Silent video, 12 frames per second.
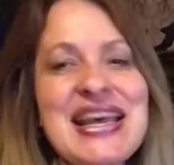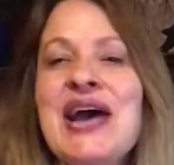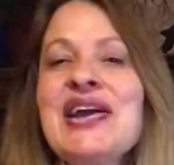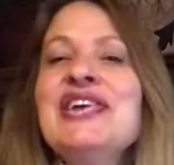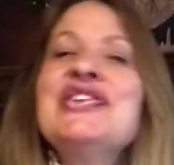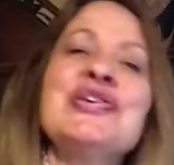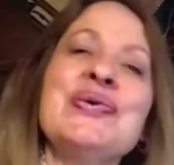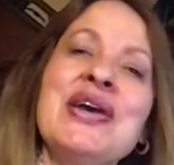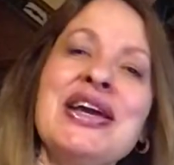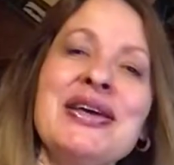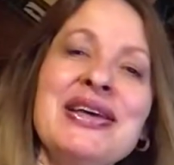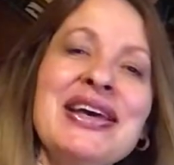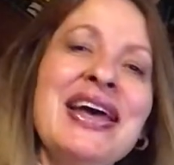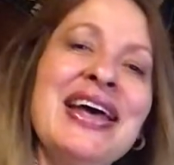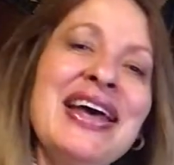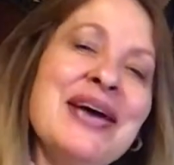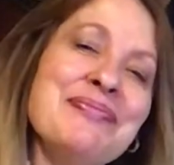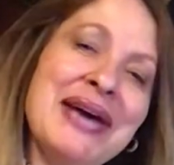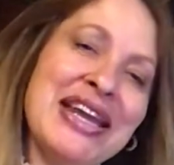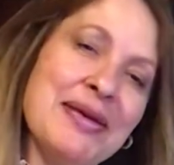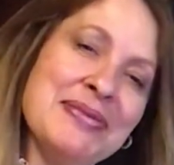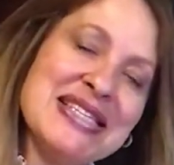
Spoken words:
how are you doing? My name